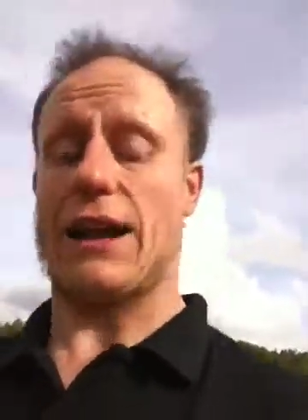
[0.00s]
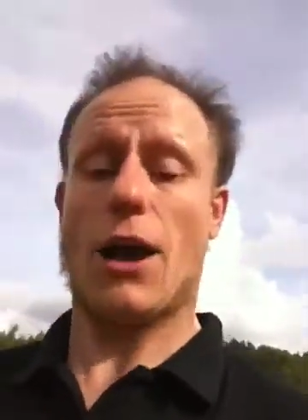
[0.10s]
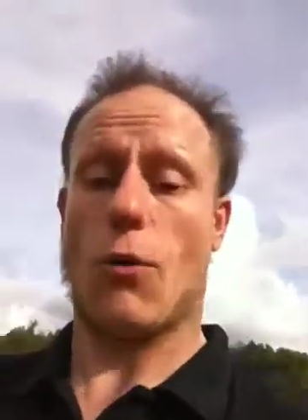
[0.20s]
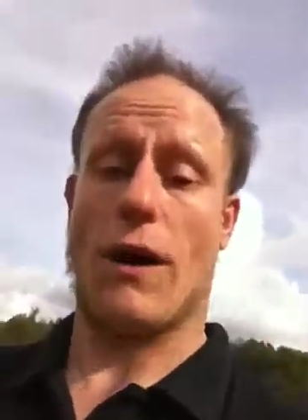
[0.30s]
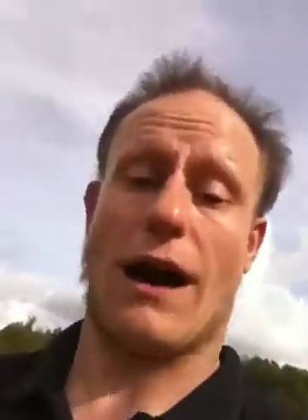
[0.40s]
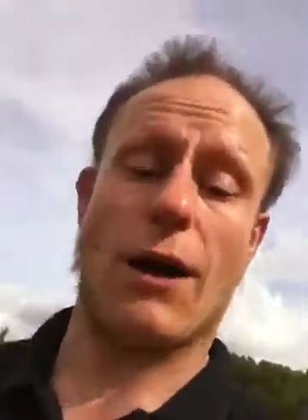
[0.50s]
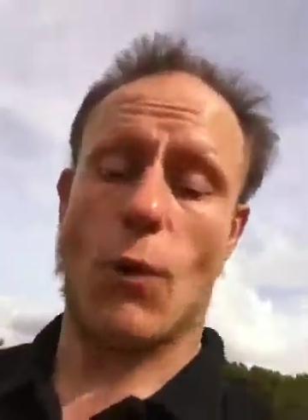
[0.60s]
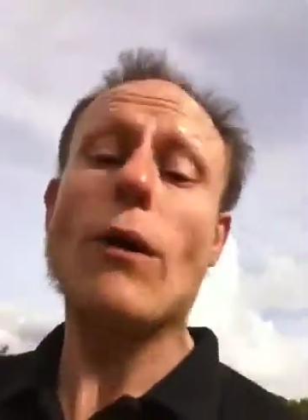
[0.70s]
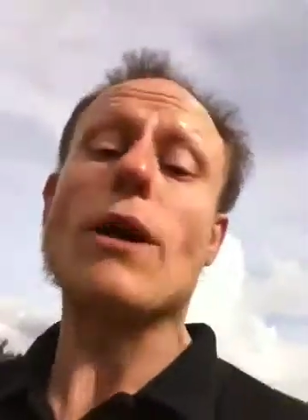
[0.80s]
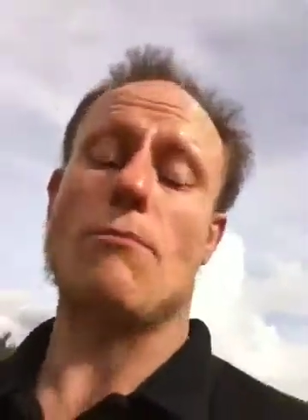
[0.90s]
Hello,
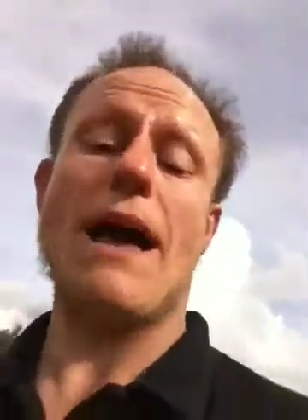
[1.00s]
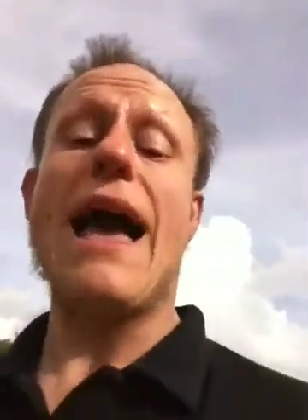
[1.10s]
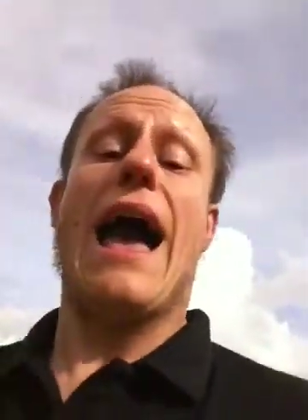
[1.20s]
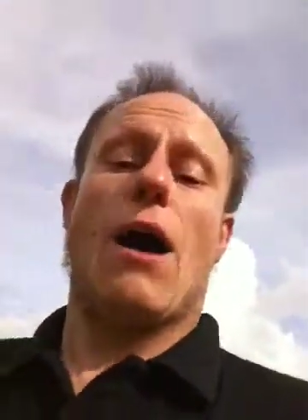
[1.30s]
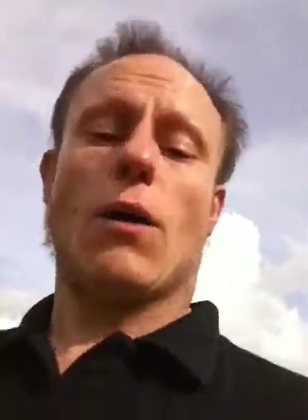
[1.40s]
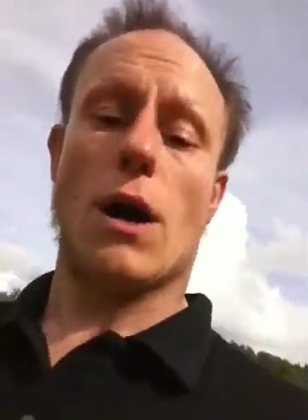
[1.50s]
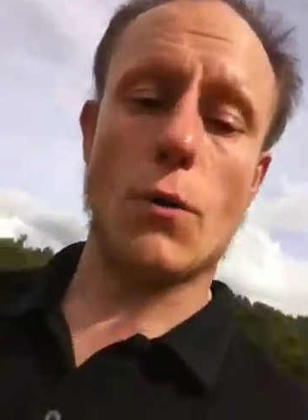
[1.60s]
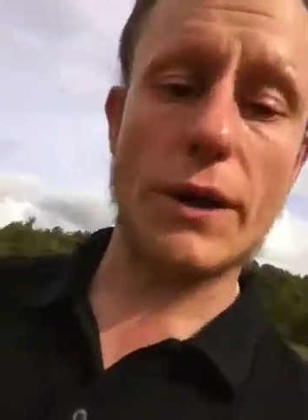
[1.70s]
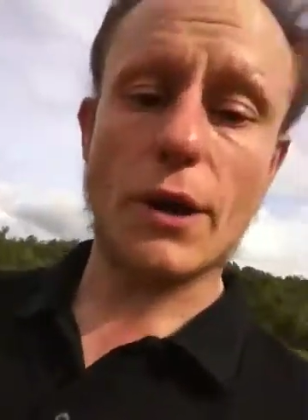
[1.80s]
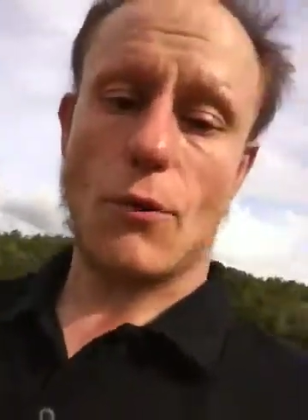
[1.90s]
welcome,
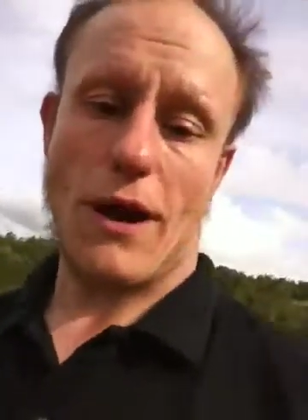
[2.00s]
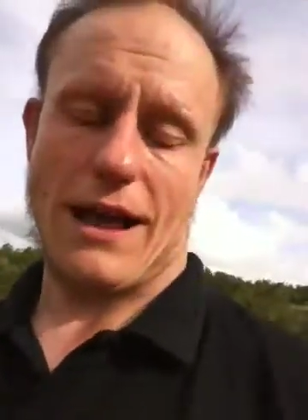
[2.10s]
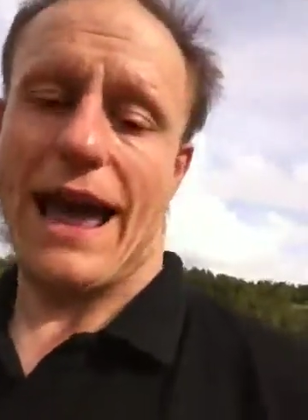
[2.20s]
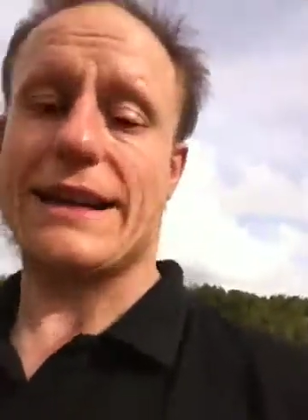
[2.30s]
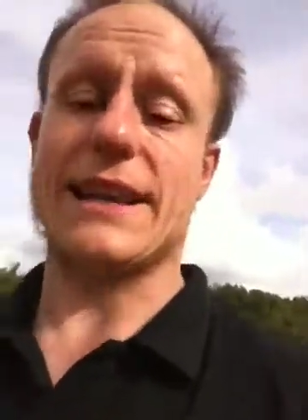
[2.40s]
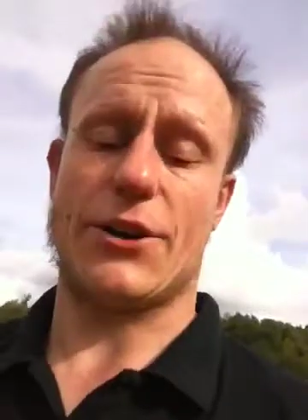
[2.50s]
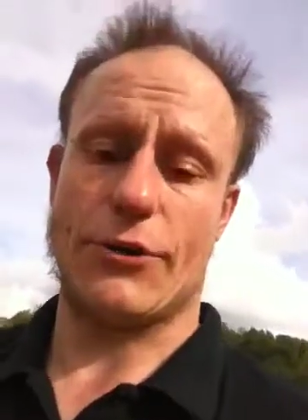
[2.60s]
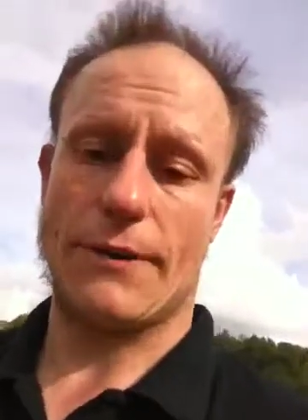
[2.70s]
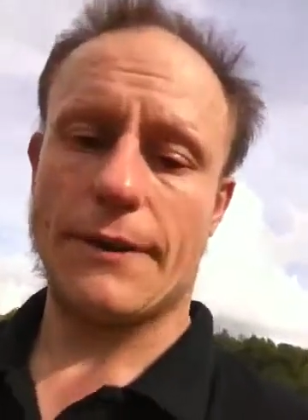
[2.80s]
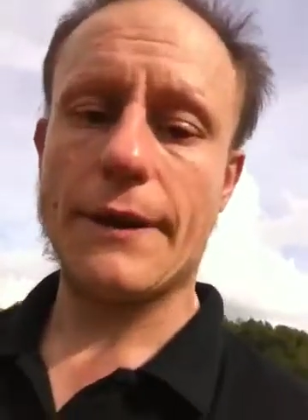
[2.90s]
who are you,
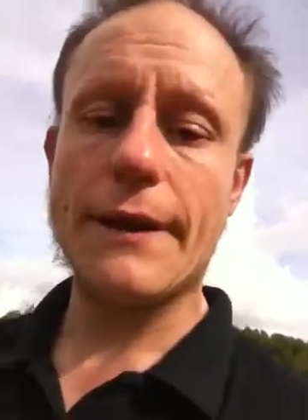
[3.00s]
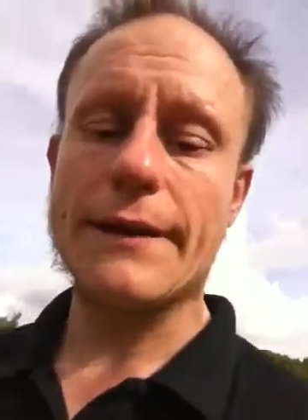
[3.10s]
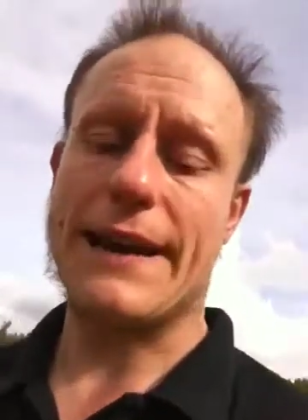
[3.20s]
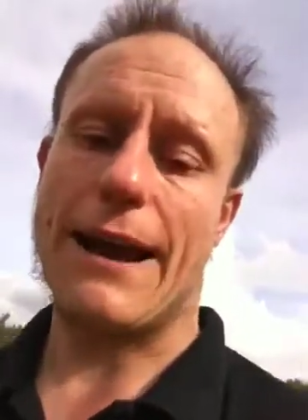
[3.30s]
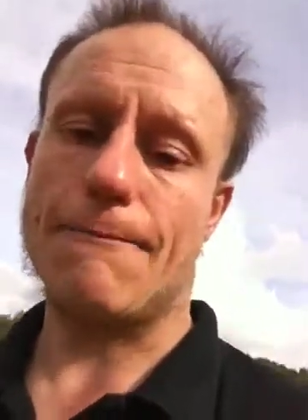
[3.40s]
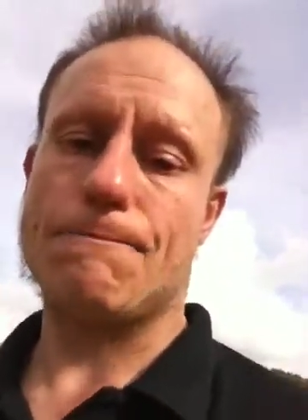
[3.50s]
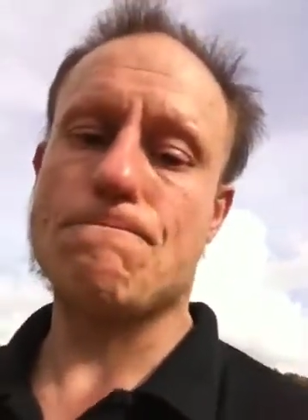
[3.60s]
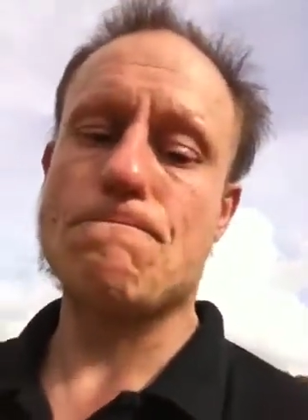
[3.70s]
etc. Now,